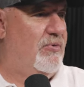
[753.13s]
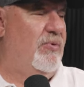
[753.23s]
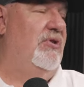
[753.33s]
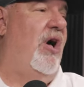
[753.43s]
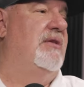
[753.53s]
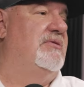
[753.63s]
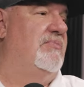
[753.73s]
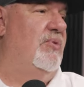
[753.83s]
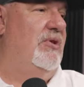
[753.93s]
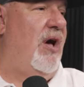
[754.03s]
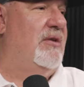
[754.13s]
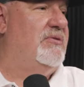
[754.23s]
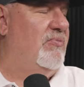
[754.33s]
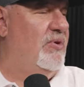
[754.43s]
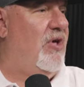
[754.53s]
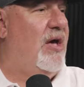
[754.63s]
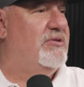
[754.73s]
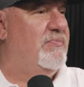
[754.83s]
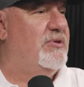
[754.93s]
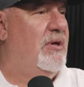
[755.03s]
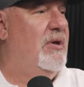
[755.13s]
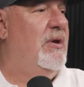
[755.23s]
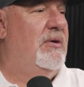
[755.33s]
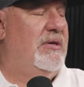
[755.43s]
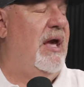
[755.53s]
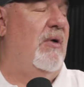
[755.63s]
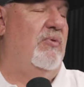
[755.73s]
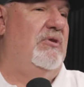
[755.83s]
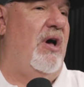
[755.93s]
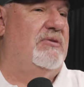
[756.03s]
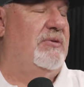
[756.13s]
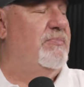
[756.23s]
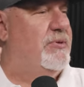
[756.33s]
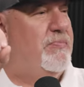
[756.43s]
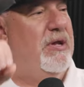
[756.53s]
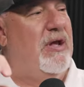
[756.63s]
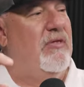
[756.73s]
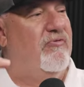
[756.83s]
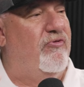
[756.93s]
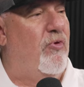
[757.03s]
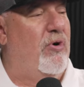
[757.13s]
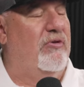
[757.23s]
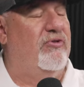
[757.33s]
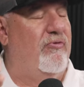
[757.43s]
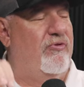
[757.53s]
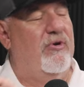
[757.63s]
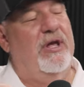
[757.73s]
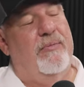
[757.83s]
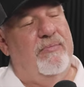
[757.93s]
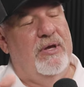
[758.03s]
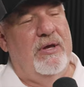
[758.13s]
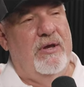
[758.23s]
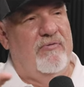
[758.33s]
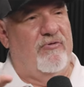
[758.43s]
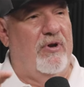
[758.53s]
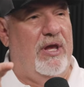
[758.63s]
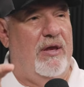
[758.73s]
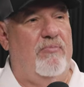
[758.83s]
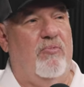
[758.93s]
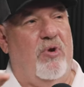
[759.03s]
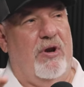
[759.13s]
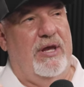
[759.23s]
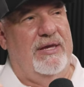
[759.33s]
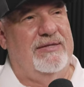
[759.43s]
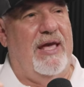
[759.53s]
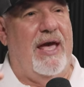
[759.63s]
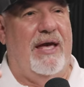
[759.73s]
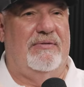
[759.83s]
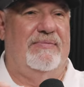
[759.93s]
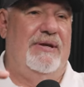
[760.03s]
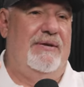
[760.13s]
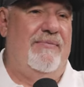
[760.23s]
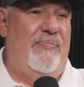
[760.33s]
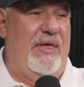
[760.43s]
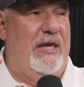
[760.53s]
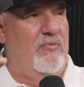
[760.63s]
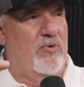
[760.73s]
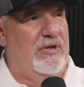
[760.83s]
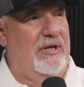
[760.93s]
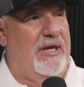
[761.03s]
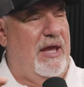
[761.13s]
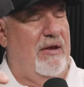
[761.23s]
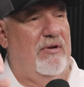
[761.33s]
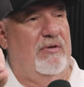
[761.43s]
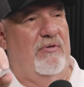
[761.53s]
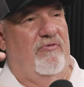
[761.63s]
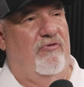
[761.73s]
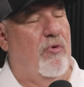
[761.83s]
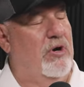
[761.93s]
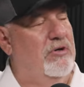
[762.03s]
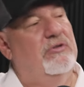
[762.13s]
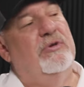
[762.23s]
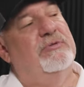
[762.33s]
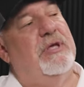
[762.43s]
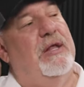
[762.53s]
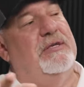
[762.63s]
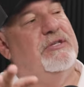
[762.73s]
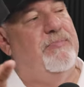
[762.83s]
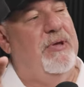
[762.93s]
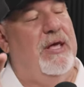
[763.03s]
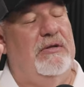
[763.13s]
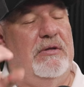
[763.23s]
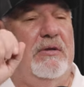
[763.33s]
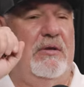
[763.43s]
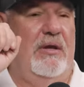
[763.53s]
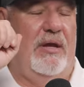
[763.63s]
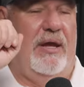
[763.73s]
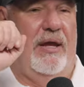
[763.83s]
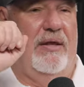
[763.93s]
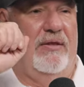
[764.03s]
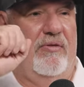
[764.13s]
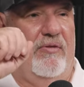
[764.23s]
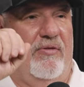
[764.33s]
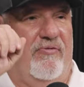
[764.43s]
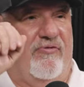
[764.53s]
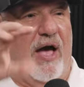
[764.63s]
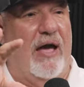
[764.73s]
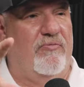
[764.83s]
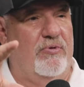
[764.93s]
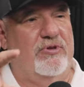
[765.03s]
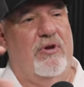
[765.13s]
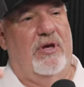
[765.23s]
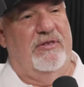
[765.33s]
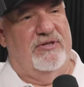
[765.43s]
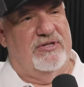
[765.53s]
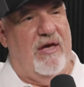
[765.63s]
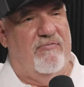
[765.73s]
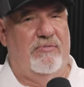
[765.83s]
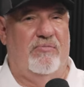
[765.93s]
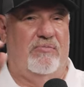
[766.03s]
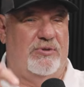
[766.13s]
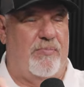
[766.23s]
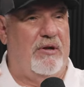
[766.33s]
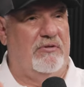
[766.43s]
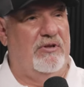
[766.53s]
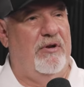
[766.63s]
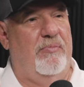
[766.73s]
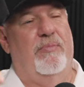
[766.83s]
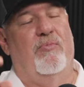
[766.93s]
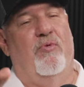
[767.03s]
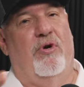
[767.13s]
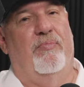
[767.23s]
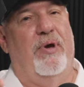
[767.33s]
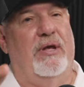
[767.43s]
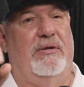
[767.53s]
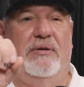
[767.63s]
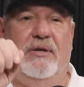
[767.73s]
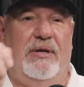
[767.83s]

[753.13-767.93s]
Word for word: So we lost, we yeah, lost, we lost. That some, doesn't surprise me. Though. Yeah, we lost some spin on the okay. four. So for him, for him, where he's at, he really can't afford to lose any spin. And the five was good. The seven spun a little bit more, but